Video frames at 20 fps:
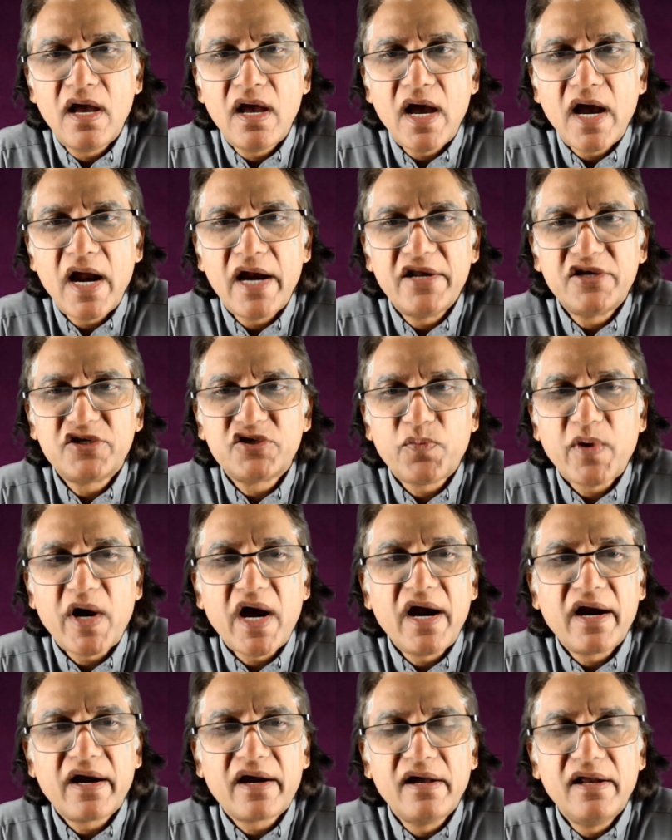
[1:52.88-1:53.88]
and a
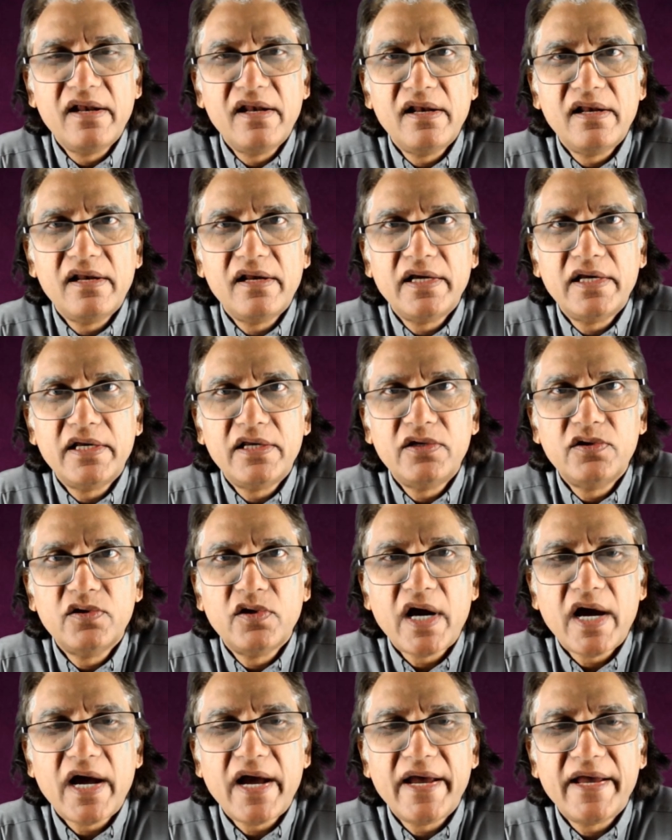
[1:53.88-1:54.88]
sparkle in your
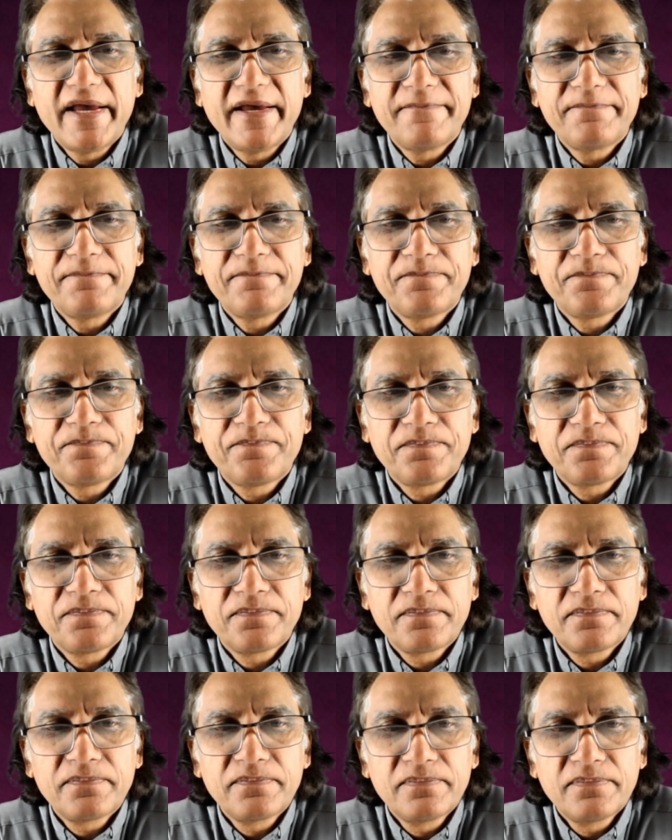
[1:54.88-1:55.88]
eye.
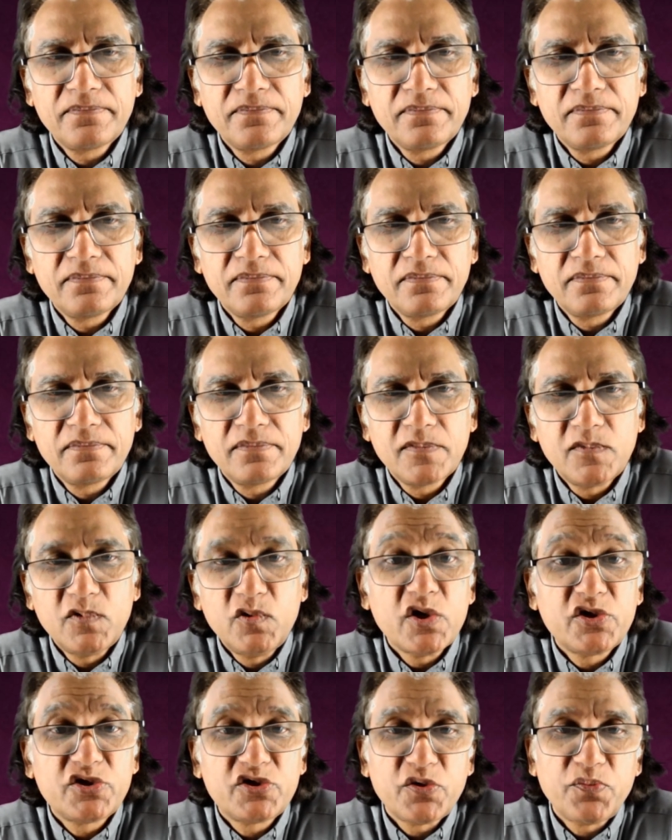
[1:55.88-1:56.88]

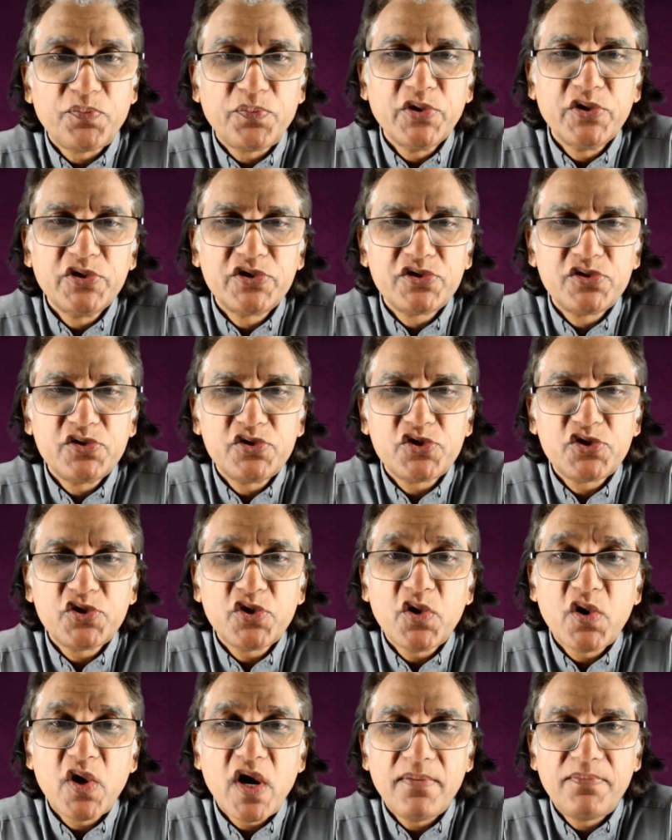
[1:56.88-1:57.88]
You are supposed to
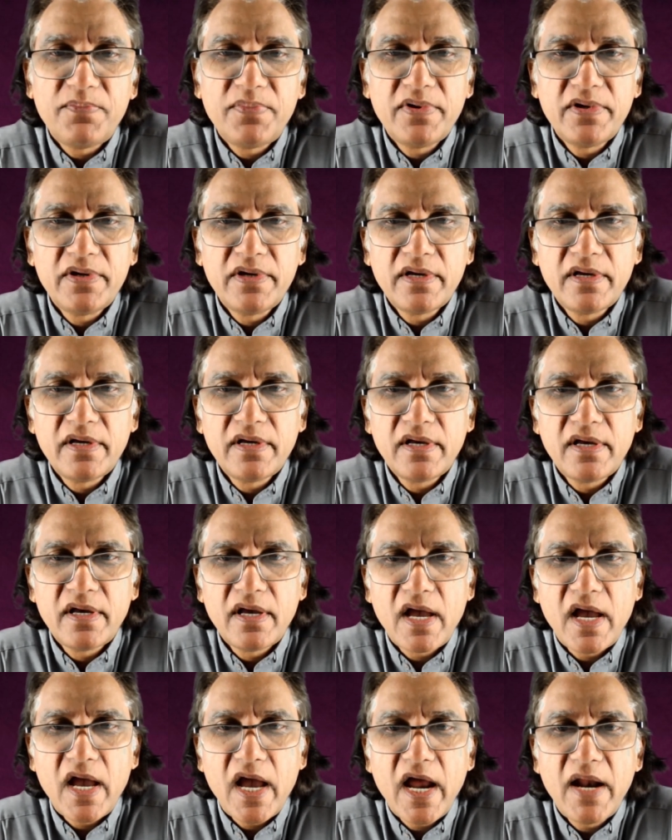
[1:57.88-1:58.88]
show up
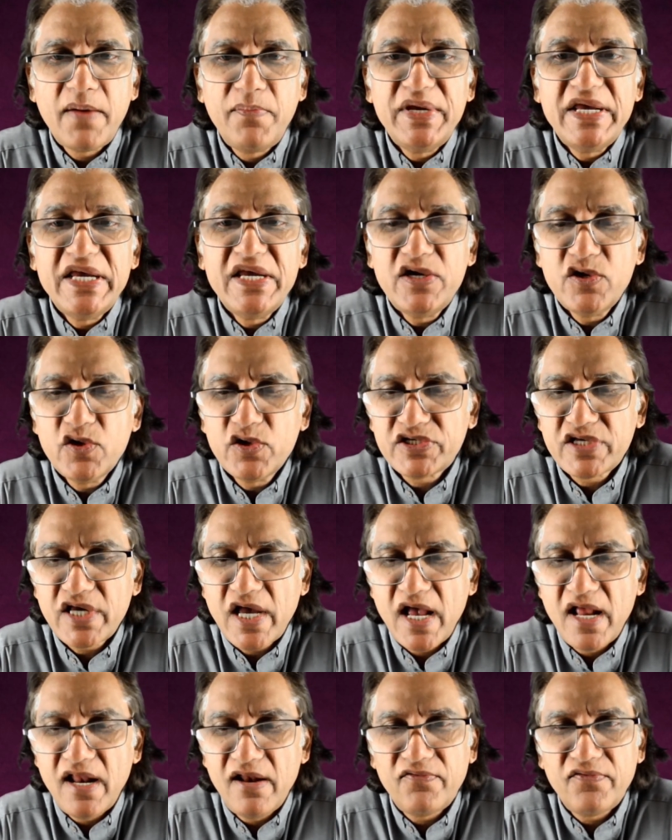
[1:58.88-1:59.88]
and be
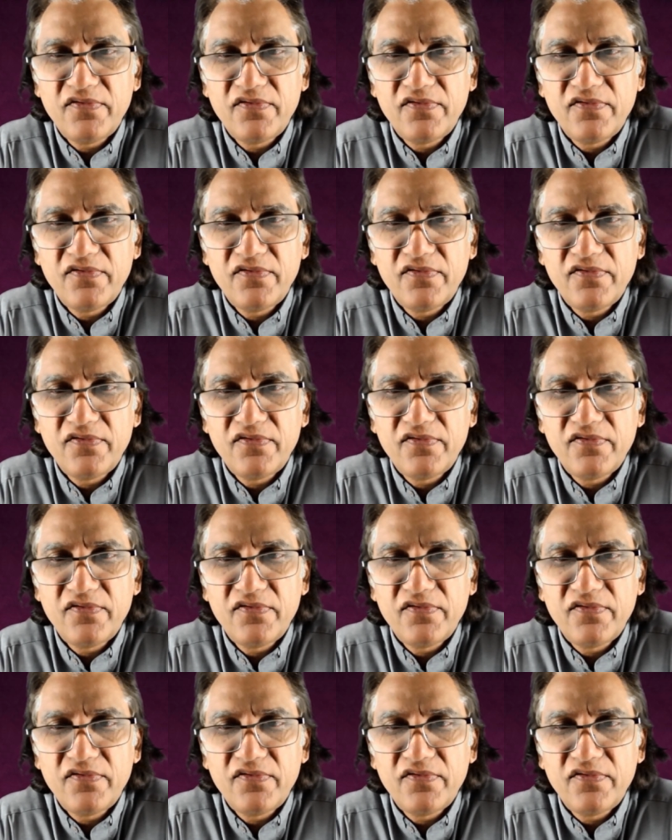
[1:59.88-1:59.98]
yourself